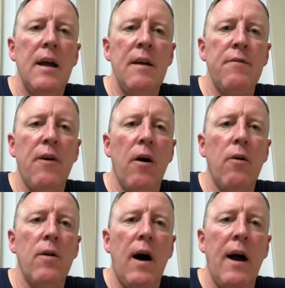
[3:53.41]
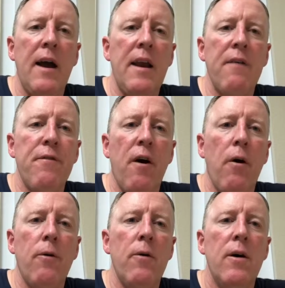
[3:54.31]
info,
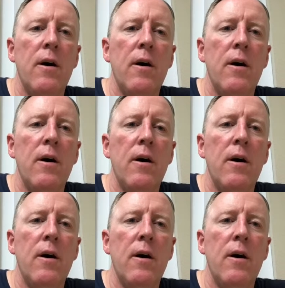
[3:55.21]
INFO.